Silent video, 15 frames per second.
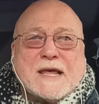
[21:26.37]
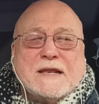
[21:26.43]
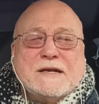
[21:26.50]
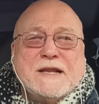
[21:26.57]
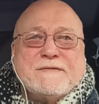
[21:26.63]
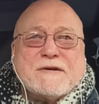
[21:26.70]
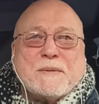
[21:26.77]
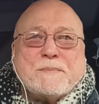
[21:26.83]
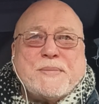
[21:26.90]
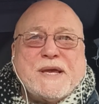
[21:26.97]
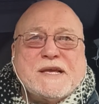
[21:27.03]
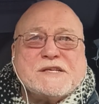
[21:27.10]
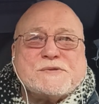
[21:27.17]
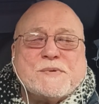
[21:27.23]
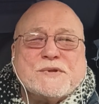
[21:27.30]
and live at
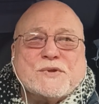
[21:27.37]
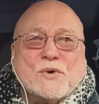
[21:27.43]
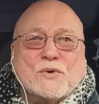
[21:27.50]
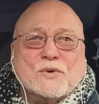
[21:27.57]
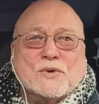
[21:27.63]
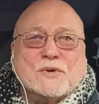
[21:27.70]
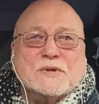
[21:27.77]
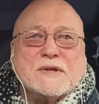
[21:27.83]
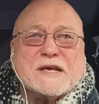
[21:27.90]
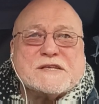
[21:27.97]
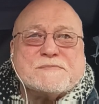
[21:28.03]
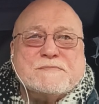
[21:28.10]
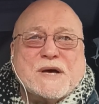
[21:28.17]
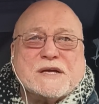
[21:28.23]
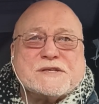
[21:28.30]
peace with all
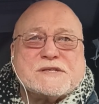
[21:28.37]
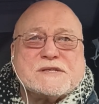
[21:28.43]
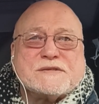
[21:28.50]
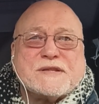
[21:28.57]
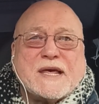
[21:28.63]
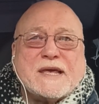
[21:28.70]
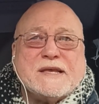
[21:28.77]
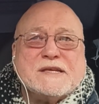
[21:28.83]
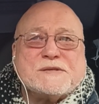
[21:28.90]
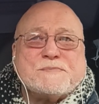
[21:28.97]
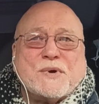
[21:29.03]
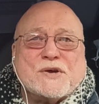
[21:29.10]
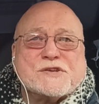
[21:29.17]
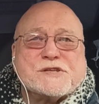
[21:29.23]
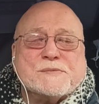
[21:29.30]
as much as that is
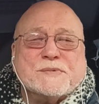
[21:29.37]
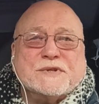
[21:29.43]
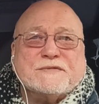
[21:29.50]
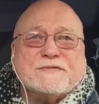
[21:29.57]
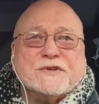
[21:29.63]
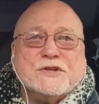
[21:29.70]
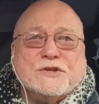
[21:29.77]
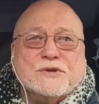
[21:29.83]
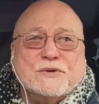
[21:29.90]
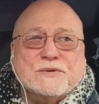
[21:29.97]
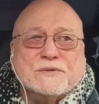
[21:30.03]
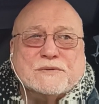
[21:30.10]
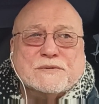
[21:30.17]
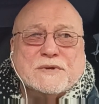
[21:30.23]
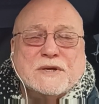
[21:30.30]
possible for
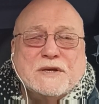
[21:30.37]
you.